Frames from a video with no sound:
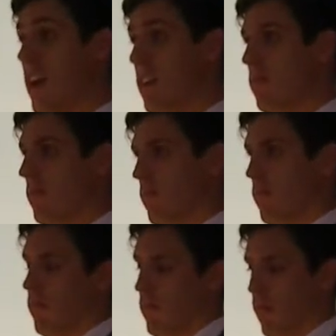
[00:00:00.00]
well,
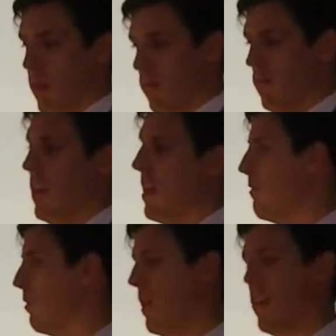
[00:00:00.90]
they have already
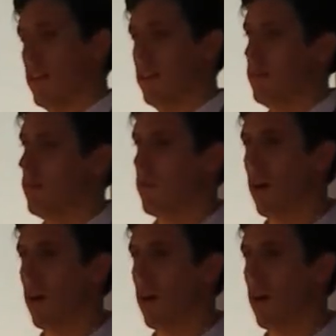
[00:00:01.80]
gone along, along,